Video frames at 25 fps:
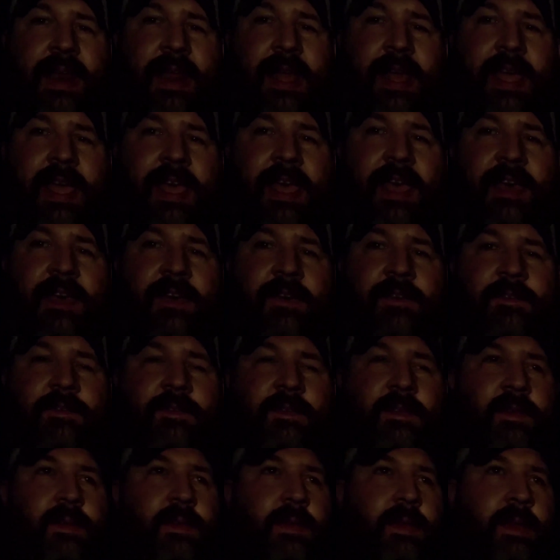and I have
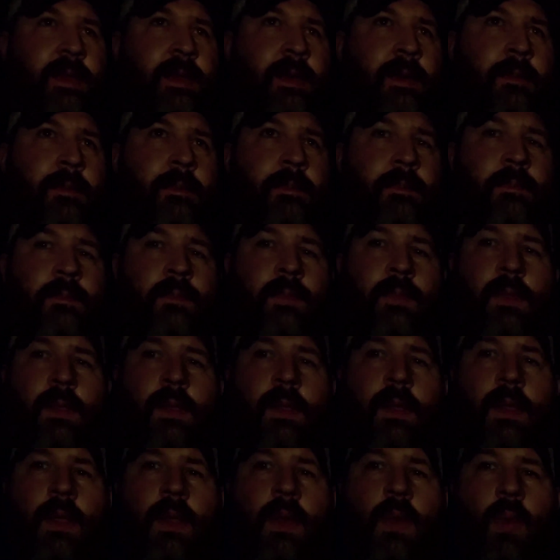
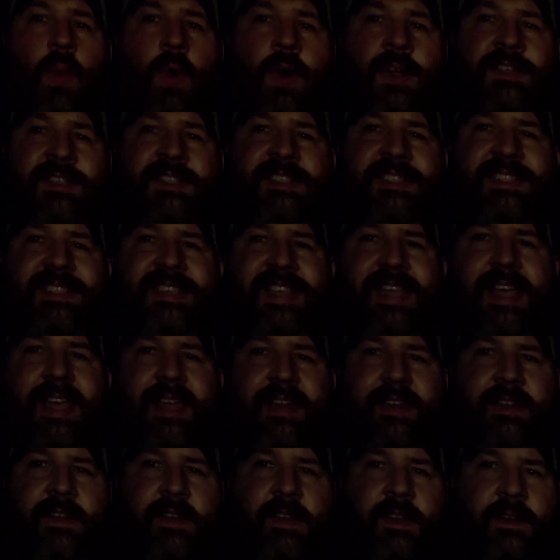one
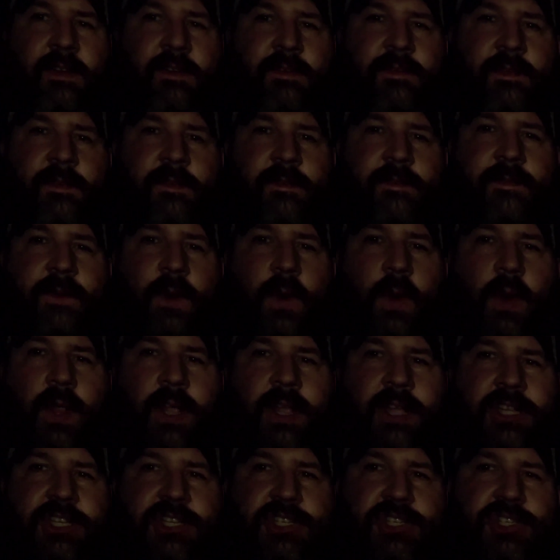set of
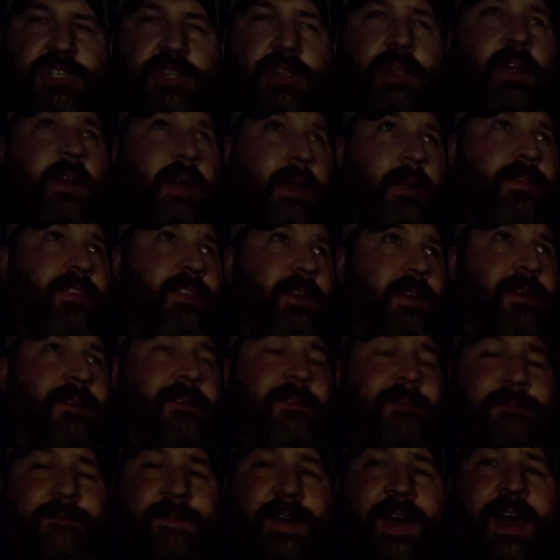5-inch
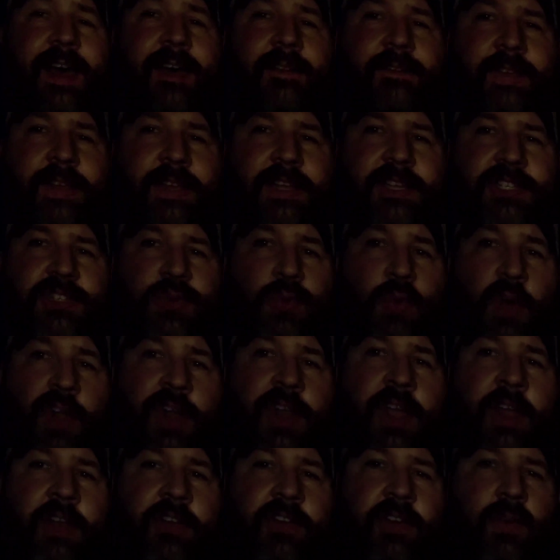
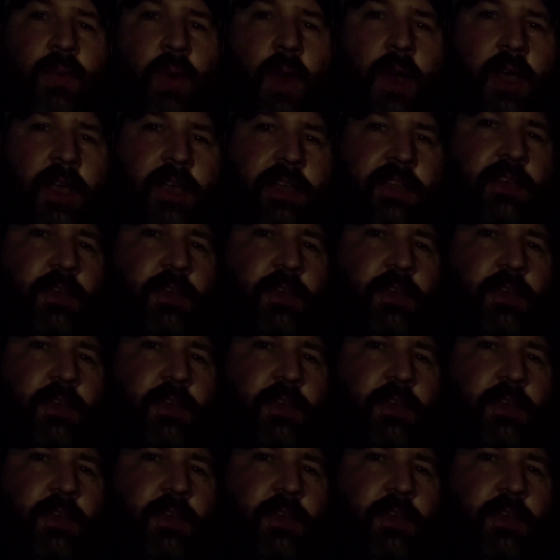100-watt